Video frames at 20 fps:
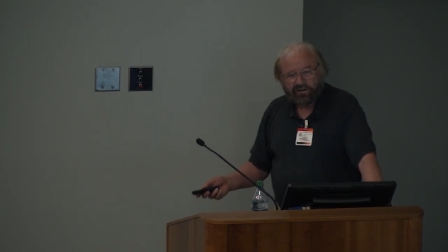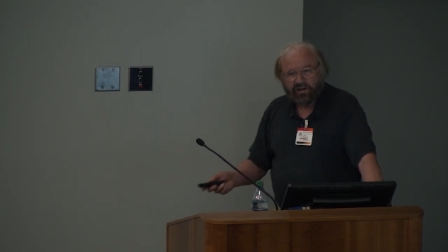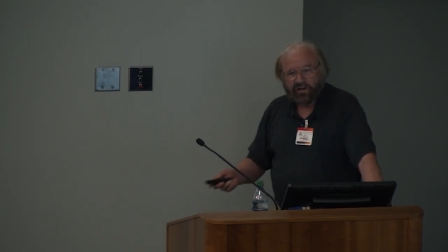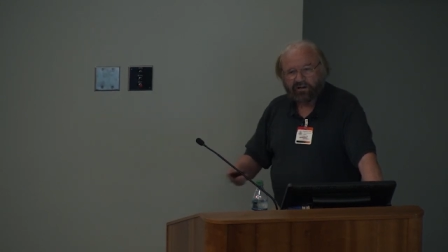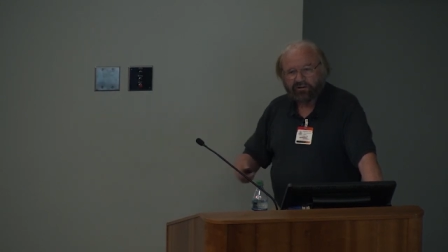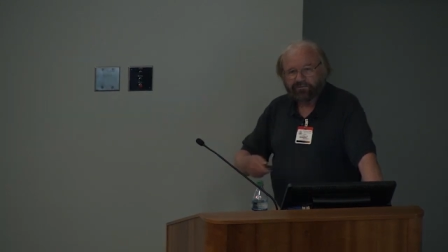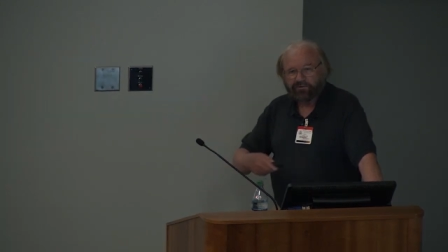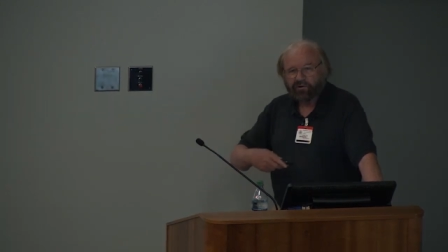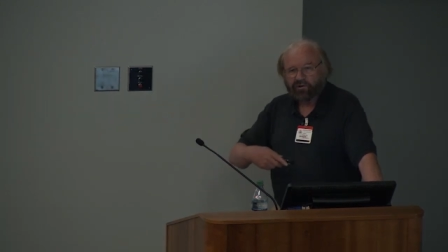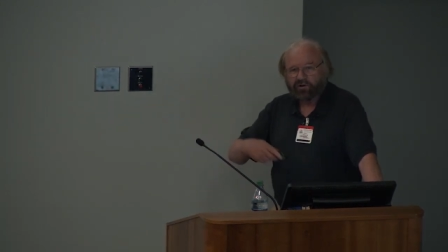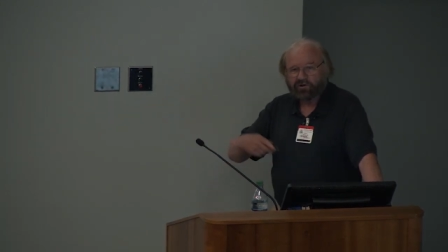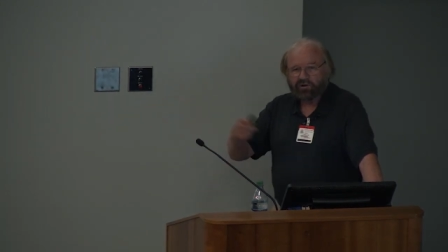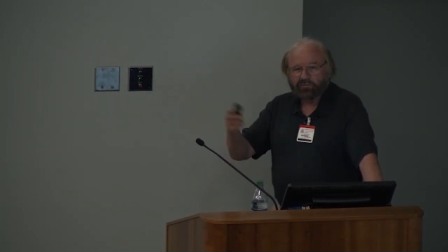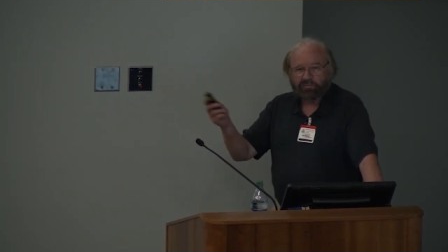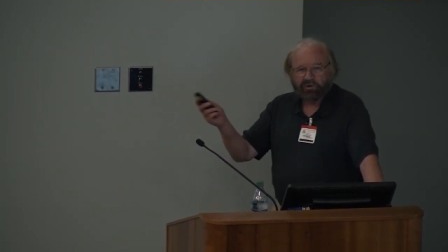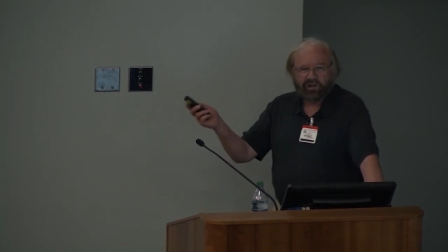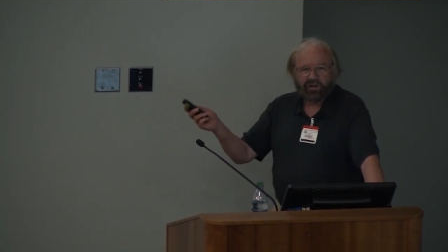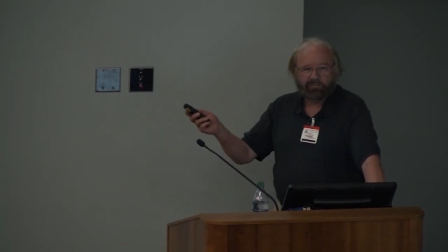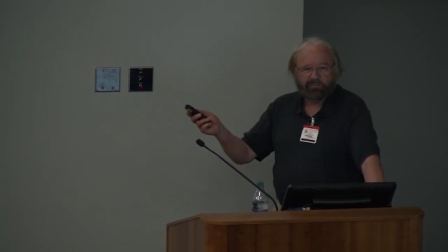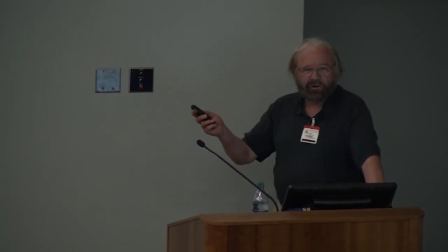Again, if you know your
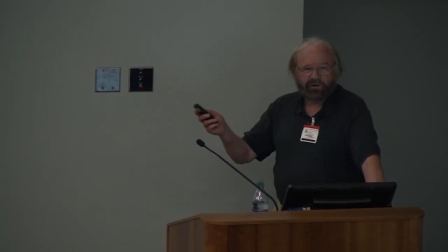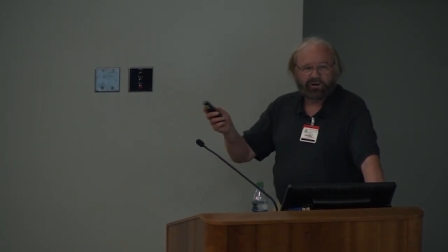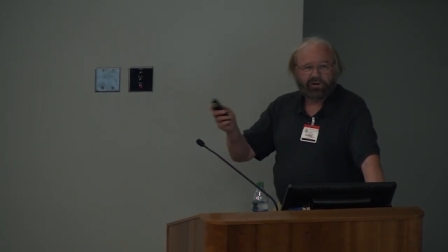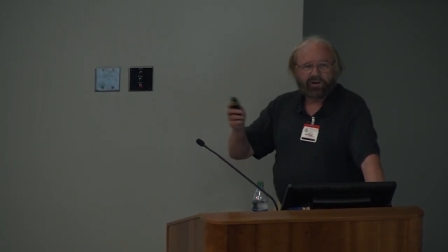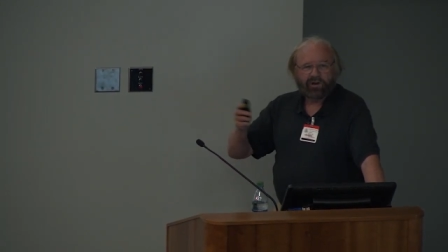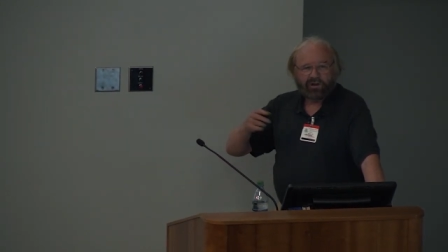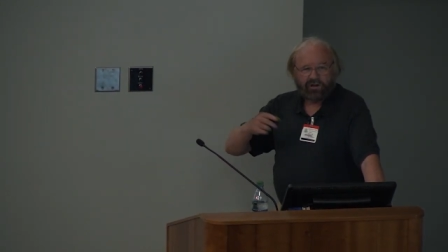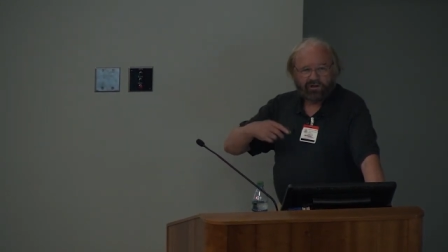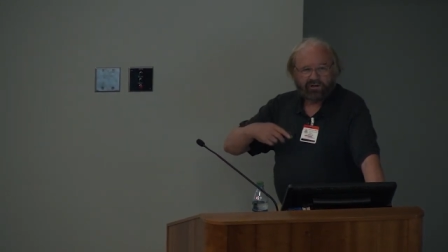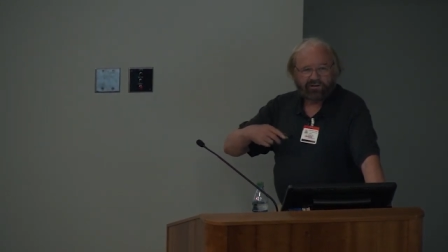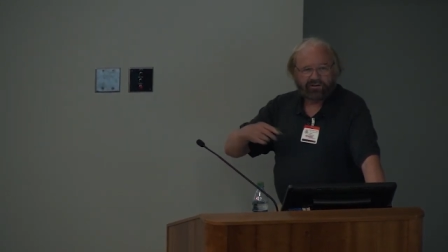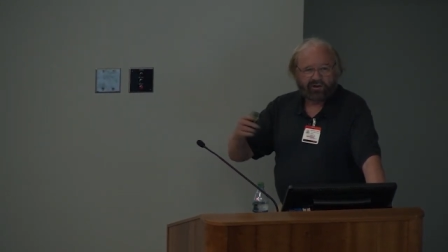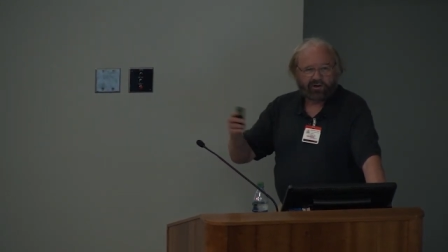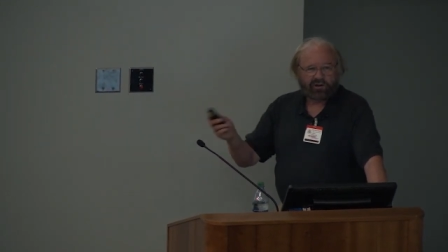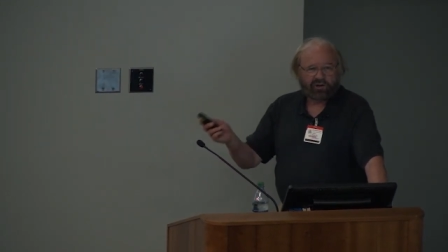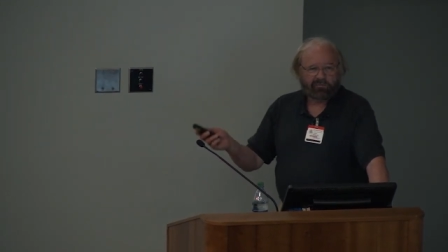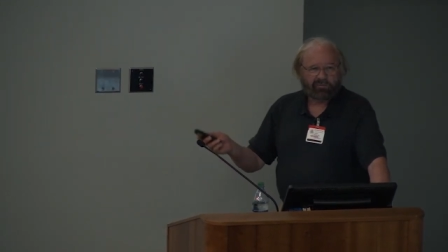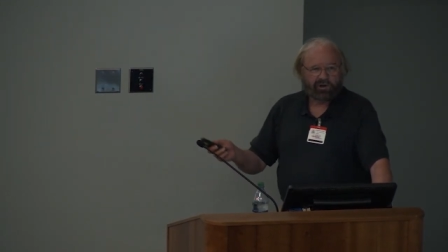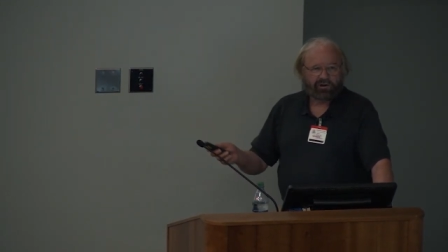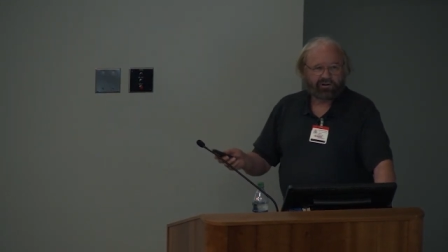Pienemann, he
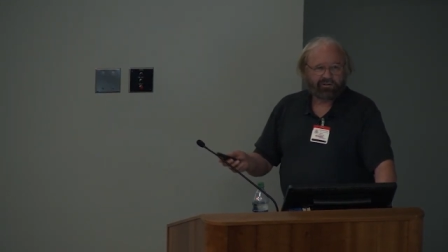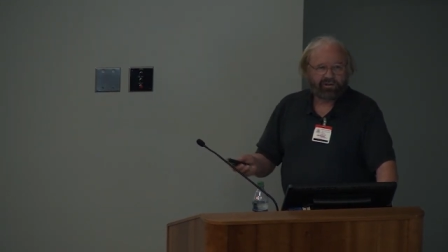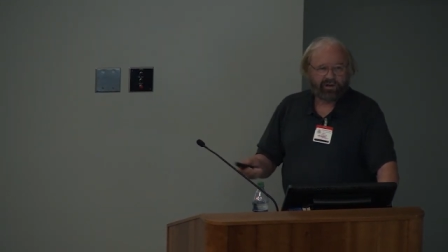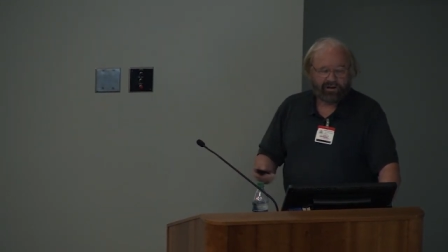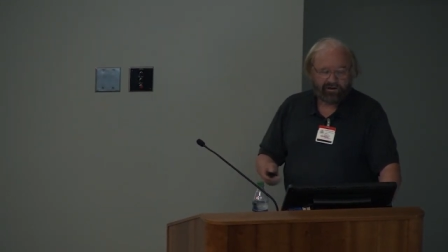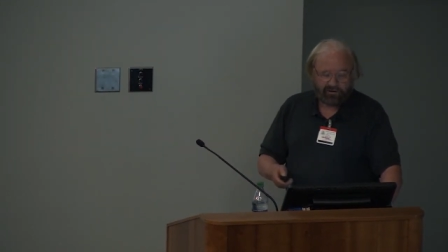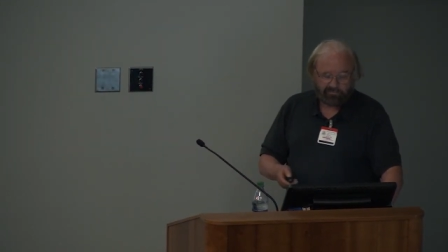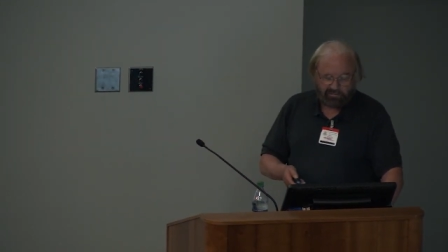documented that,